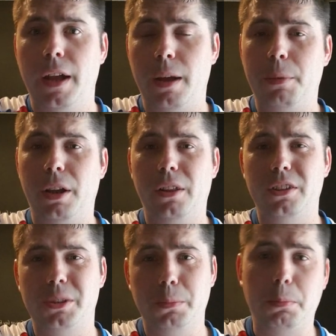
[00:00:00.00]
and
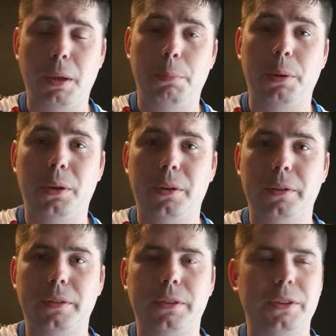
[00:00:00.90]
Morelos might be
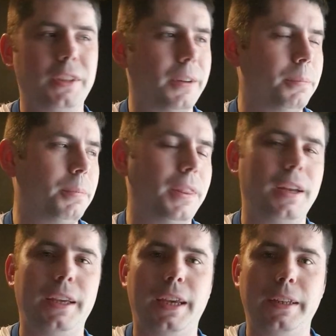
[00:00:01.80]
good enough, but
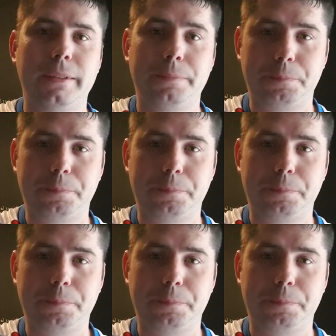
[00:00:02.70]
then again,